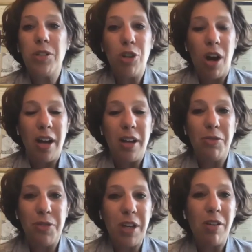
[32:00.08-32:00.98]
try and
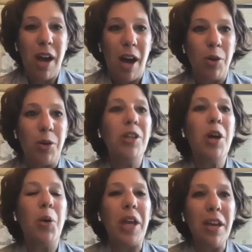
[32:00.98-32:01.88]
figure out, you
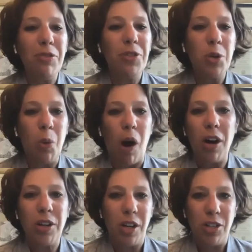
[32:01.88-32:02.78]
know, if you are
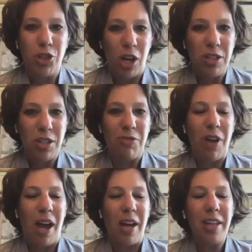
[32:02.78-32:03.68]
going to
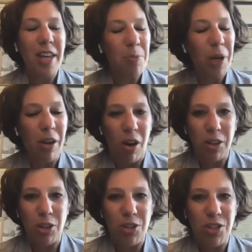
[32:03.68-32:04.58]
justify keeping all
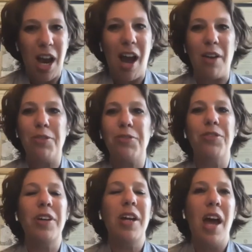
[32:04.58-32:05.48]
your staff
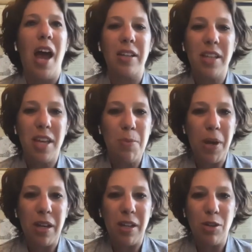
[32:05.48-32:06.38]
and
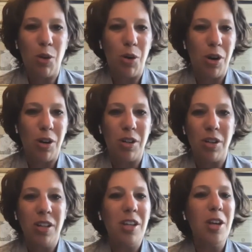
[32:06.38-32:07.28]
keeping your,
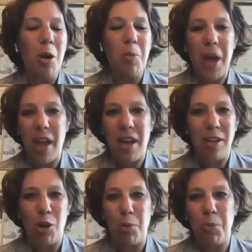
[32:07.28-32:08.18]
you know, paying
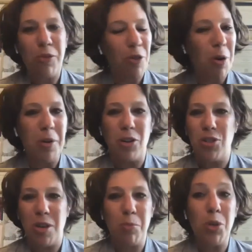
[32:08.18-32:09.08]
your performers
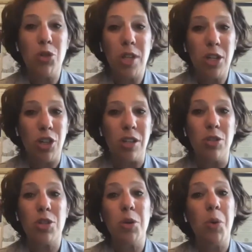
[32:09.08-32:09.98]
and
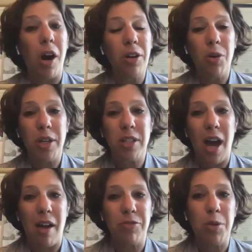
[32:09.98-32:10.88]
musicians, you are going to
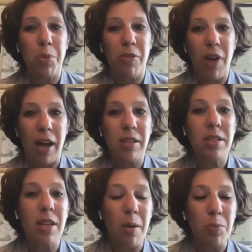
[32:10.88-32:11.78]
have to provide
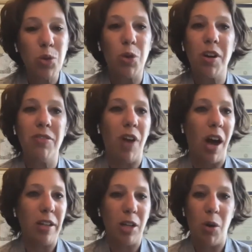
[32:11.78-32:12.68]
some sort of
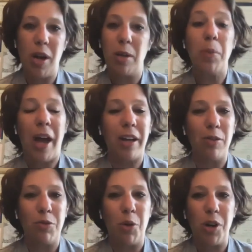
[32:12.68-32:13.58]
ongoing back and
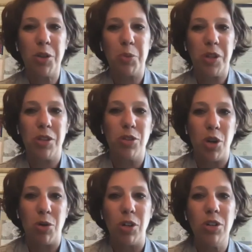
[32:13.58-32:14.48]
forth with your
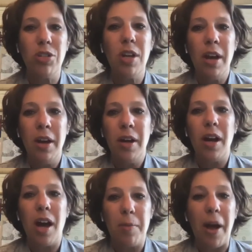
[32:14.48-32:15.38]
donors
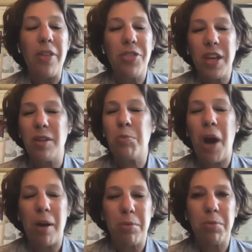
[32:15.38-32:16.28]
um, I think
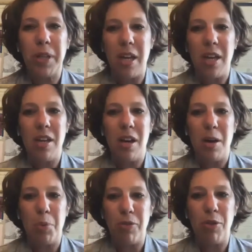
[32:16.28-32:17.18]
probably
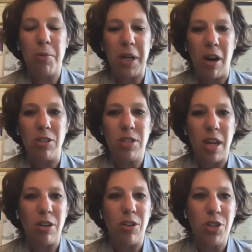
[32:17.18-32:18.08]
performing arts
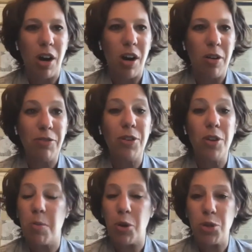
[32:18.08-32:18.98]
centers are, for the
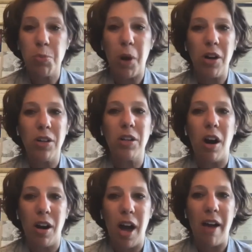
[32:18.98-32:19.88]
most part,
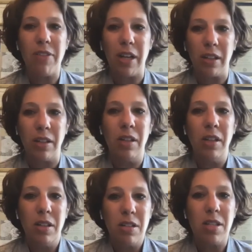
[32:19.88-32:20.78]
are having
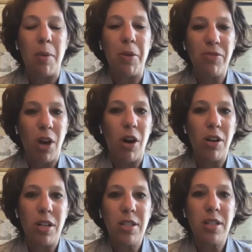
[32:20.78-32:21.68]
some of the
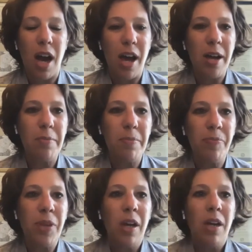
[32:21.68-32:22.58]
hardest time
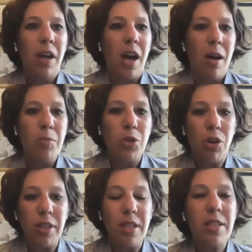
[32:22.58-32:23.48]
um,
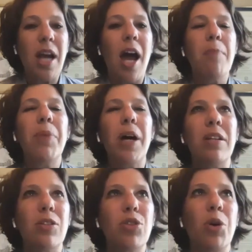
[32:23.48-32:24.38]
during this time. But
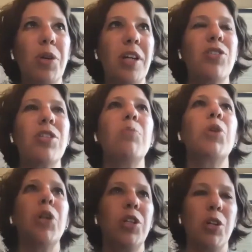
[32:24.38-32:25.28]
so here's some
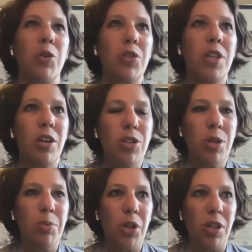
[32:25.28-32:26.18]
good news. Here's
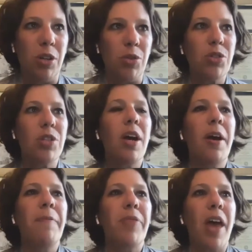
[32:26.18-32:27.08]
some good news.
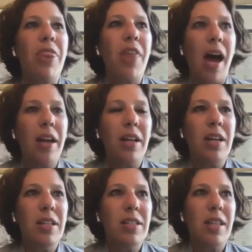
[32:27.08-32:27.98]
That
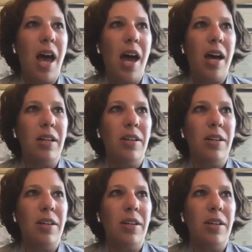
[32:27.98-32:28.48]
is that